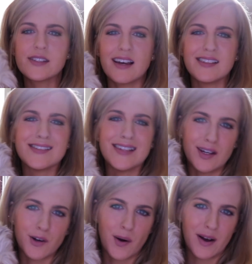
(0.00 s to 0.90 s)
says
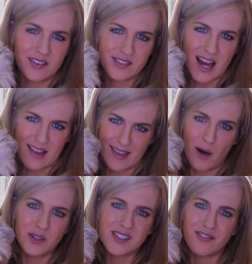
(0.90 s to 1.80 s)
zero out of ten, that
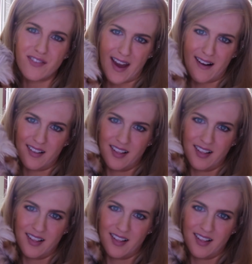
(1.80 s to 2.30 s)
one's a fail.